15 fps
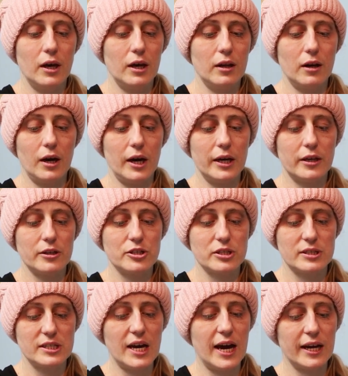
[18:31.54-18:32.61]
And I can
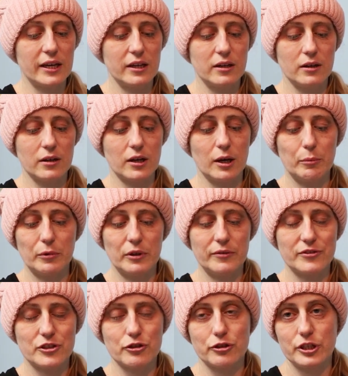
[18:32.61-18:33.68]
just tack it in a couple
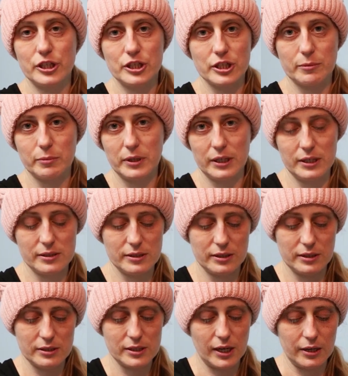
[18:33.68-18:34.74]
of strategic
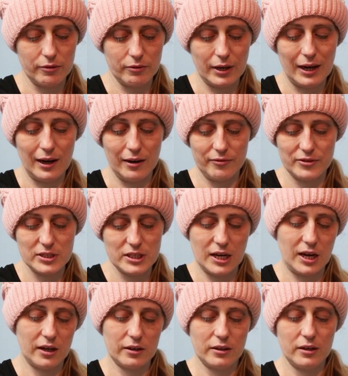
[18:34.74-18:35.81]
places. I don't have to
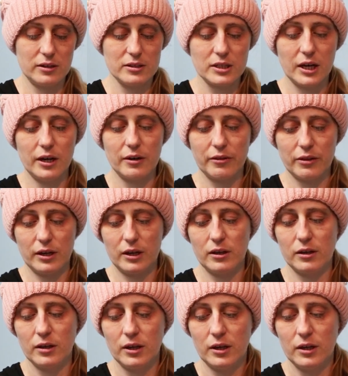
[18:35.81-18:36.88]
tack the entire
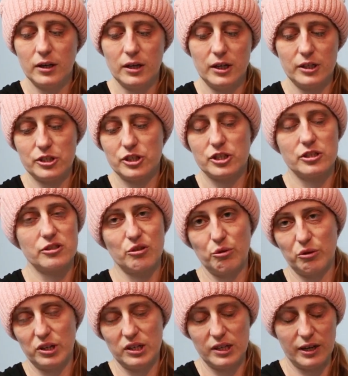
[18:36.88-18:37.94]
thing. It's just to
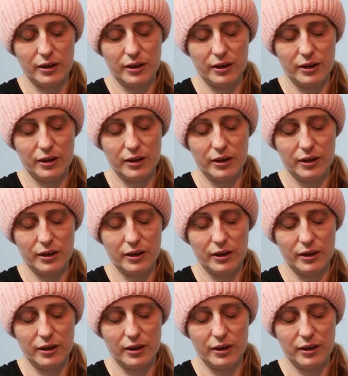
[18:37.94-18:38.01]
hold it